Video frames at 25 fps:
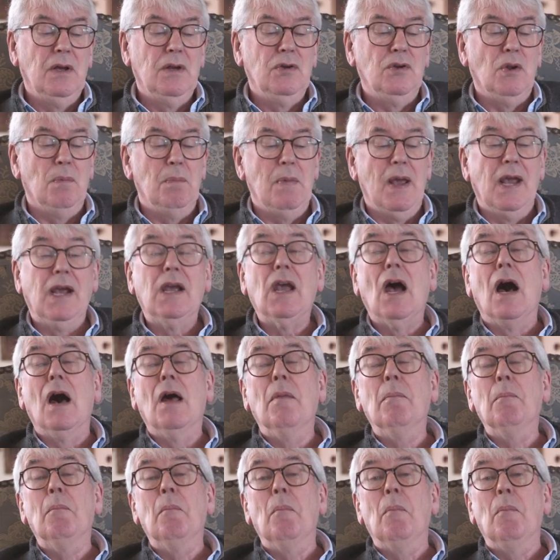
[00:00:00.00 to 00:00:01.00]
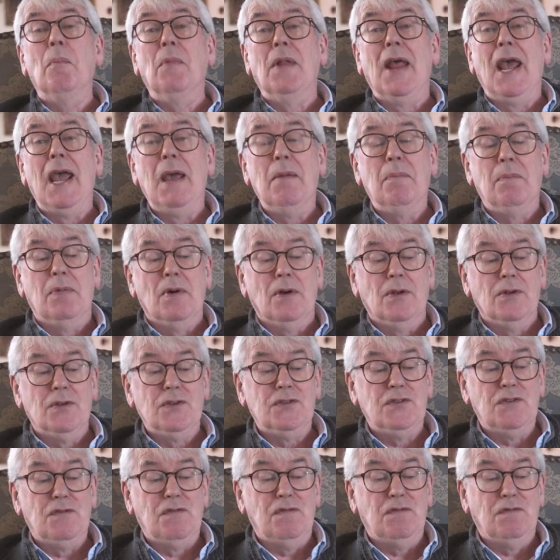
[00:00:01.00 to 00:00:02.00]
to make our
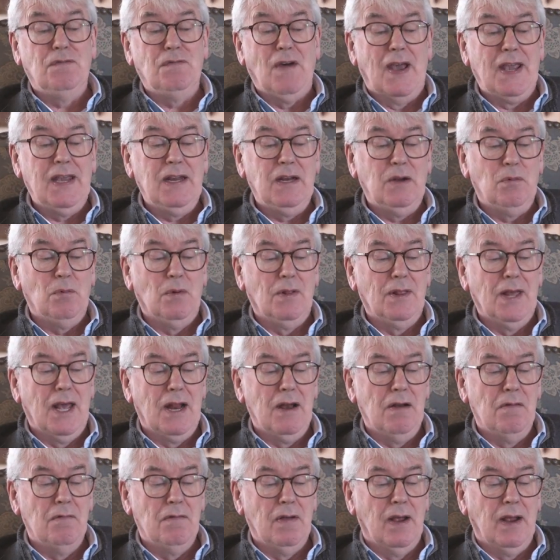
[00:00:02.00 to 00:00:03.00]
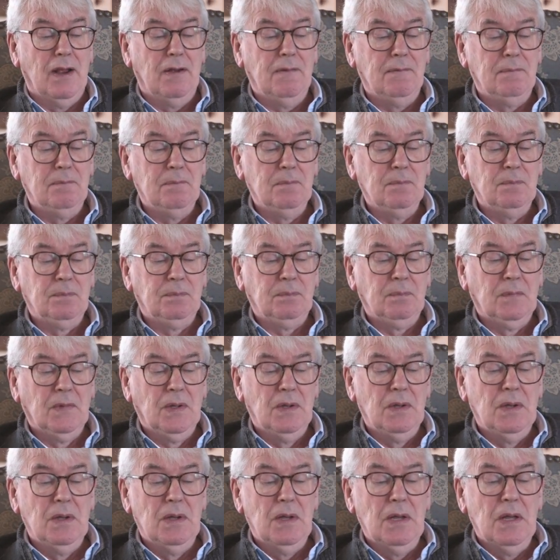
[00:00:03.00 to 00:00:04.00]
neighbours fight with envy.
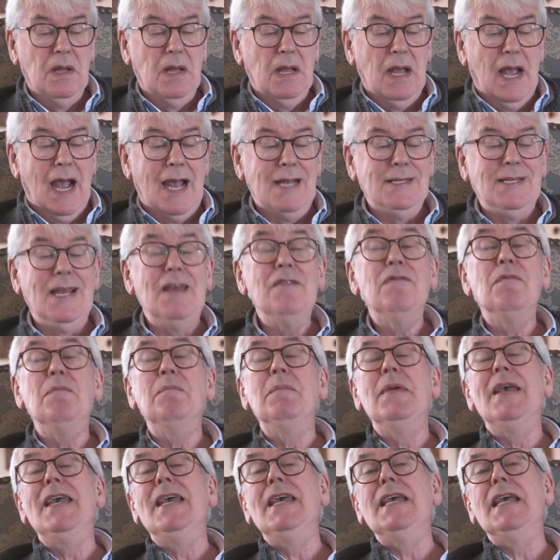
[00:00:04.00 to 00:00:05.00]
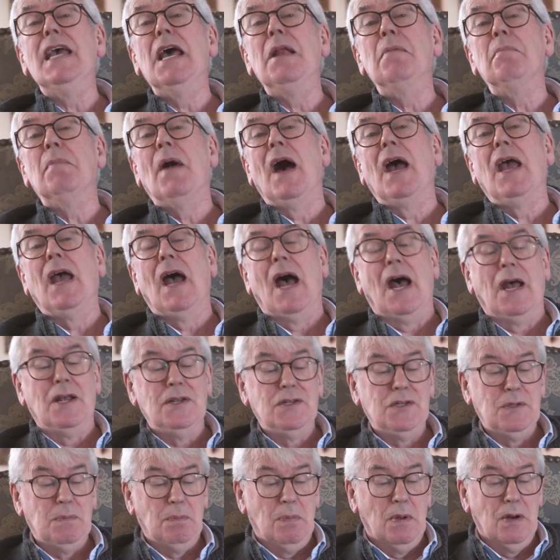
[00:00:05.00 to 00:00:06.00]
As if me and my
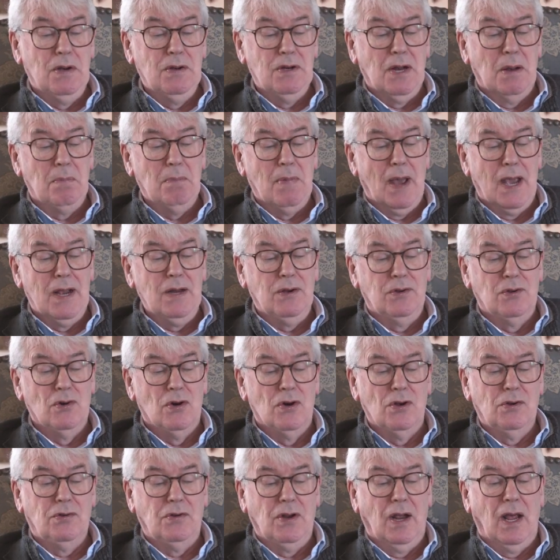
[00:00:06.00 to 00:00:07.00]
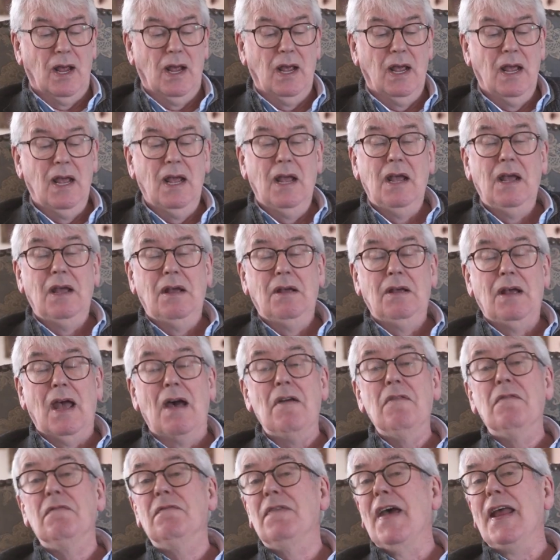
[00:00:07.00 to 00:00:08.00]
husband and my daughter
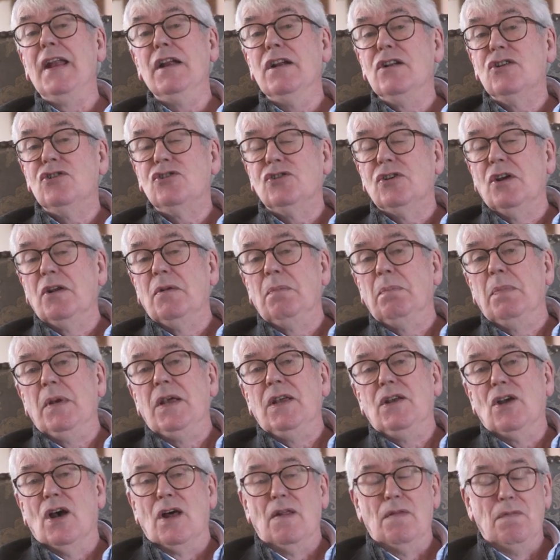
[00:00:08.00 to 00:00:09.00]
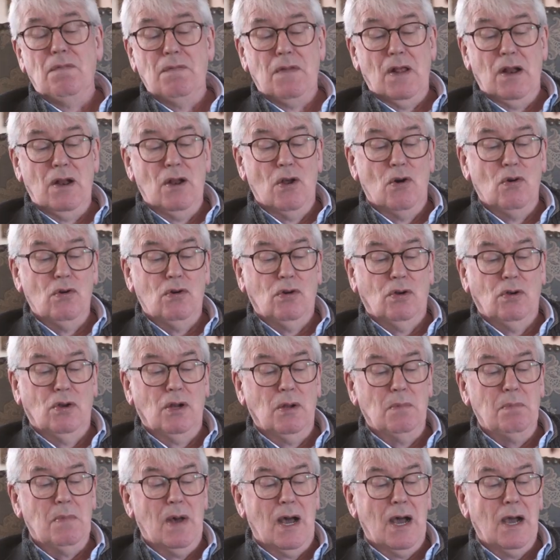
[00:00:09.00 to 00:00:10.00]
have ventured beyond the
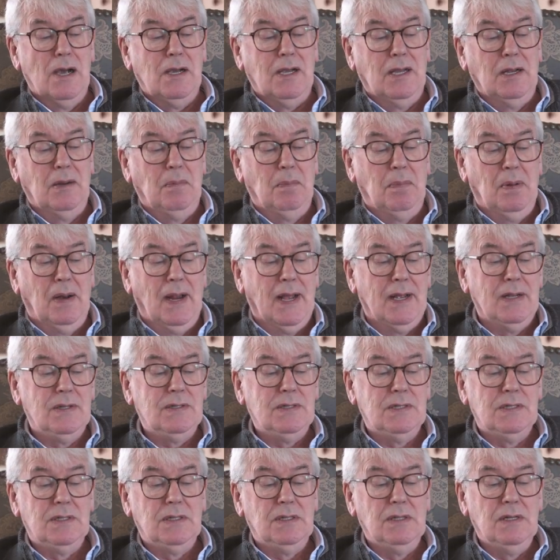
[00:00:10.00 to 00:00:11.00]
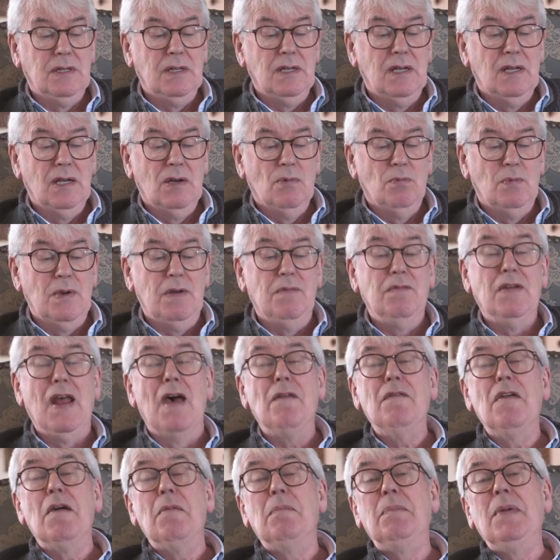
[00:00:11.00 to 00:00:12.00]
local marketplace. We've
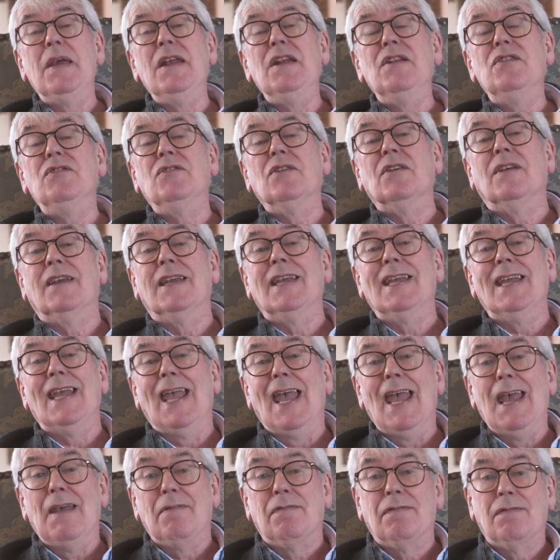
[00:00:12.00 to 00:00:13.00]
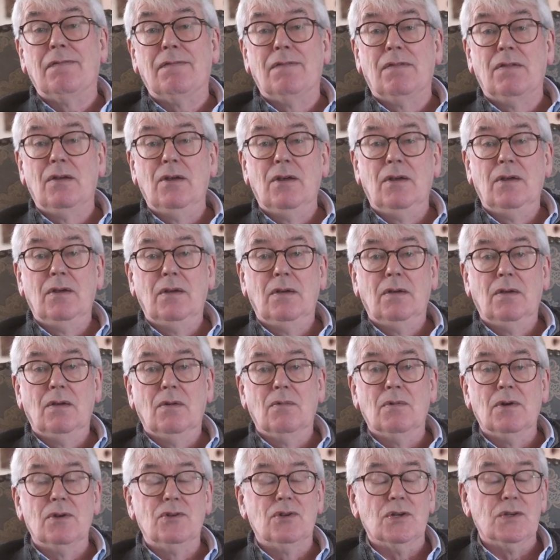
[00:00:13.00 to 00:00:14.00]
never been to Kiev,
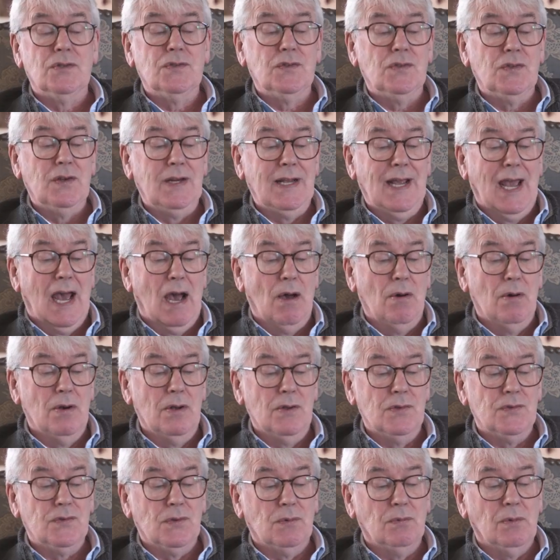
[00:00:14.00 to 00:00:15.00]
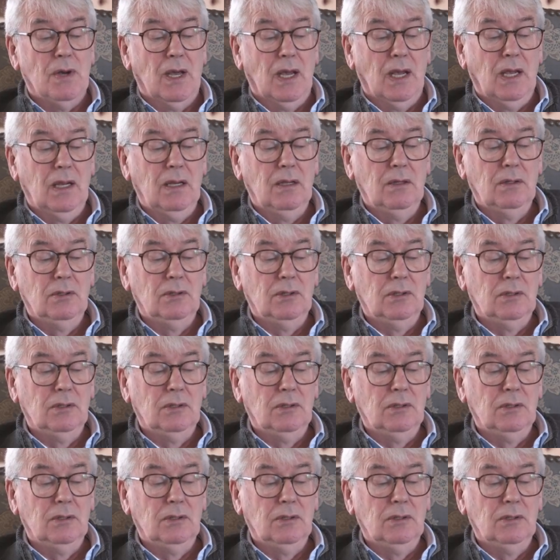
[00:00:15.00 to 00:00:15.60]
which is 3 hours away.